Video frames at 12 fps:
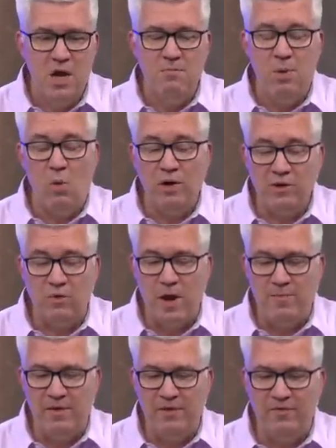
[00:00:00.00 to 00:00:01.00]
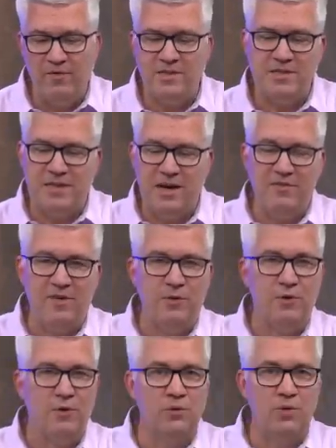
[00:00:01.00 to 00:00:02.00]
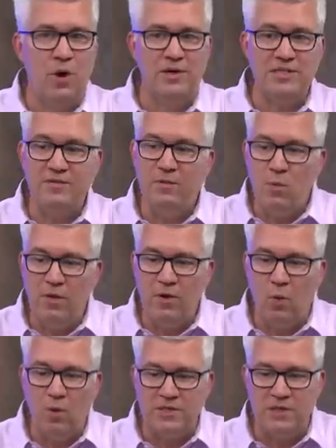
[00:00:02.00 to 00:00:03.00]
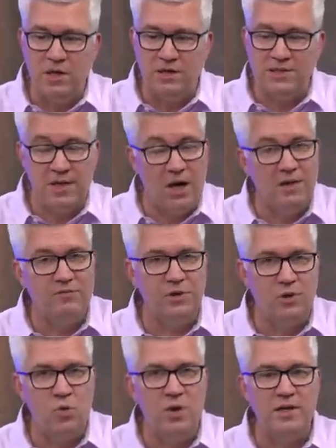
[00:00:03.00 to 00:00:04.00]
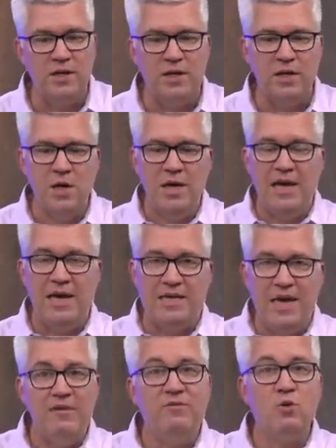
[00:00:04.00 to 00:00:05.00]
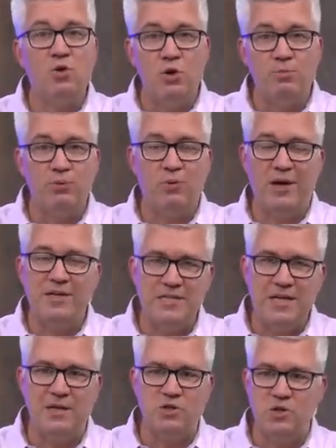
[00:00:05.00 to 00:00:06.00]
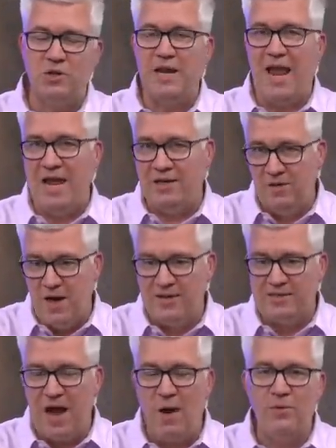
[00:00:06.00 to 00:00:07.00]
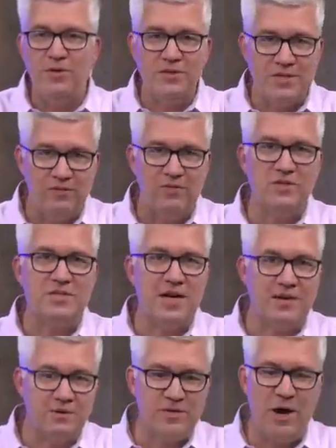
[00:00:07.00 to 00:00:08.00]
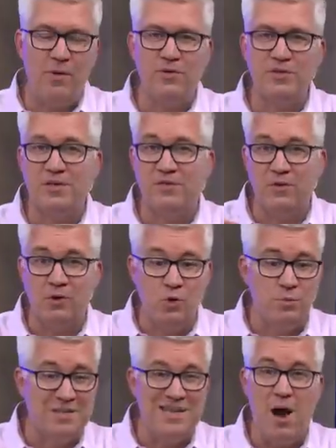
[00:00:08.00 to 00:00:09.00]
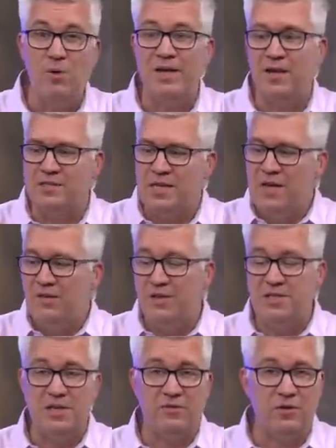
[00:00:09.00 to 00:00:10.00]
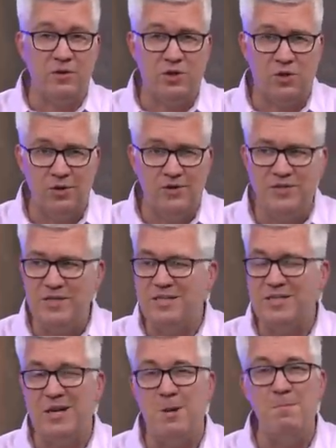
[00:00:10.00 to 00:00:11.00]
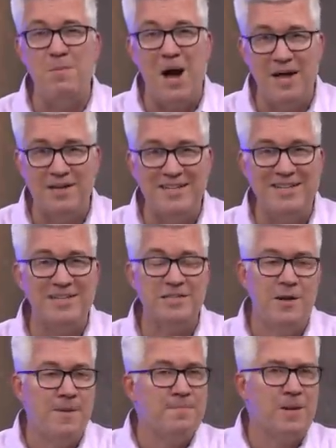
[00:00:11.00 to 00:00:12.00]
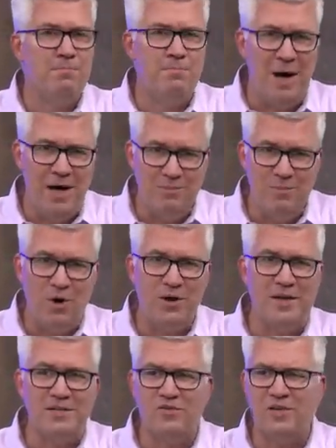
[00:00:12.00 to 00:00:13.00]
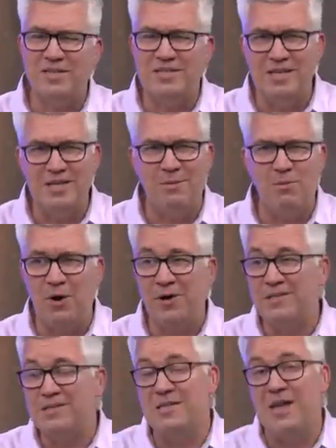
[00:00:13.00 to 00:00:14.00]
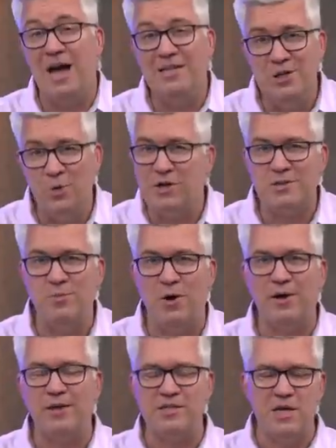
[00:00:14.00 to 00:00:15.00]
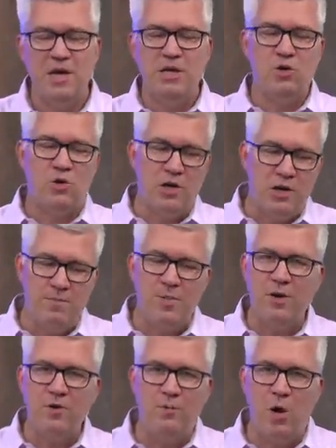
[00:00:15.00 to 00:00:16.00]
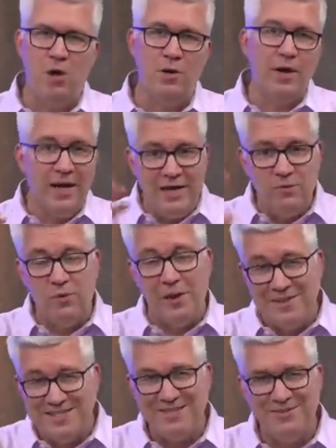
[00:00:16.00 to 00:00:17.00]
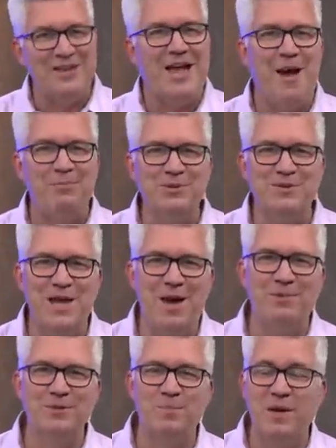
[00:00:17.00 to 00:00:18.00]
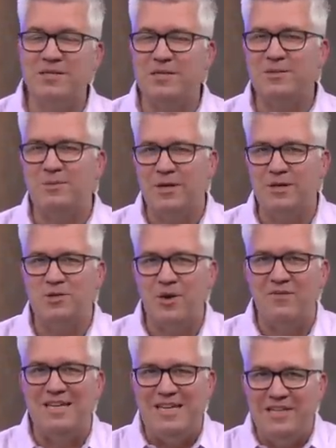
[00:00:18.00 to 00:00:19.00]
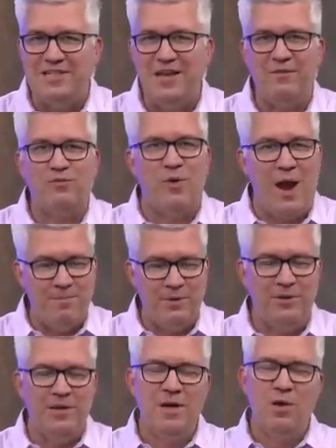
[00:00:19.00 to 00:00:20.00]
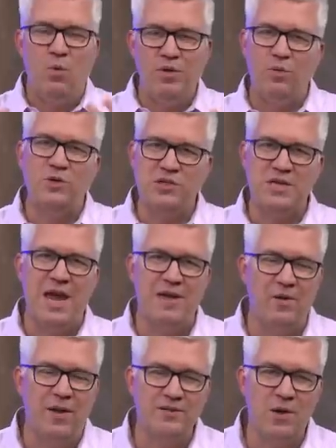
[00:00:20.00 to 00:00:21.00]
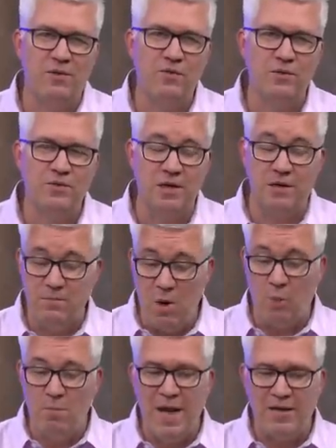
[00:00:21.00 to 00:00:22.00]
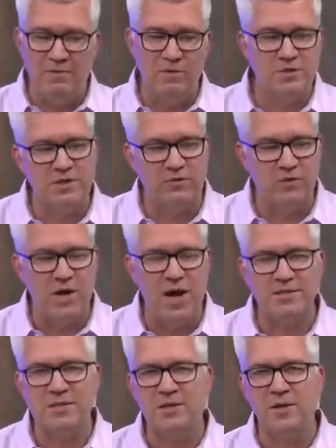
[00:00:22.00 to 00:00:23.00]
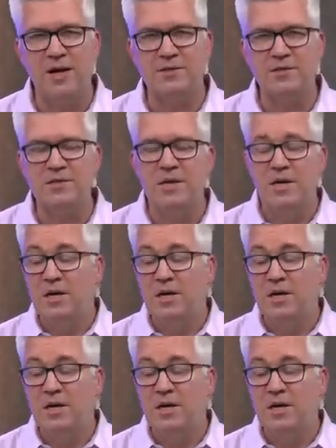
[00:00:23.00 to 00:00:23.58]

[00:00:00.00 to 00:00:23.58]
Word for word: But one of the great benefits that I found early on is even when there wasn't a ton of liquidity, it gave you good price data. You could analyze how are these different sectors, how are these different groups. Nowadays, these different currencies, commodities, bond markets, fixed income markets, non-U S markets, you can compare them all on a relatively apples-to-apples basis because you have an E T F wrapper with which to analyze all of those, uh, or many of those different asset classes.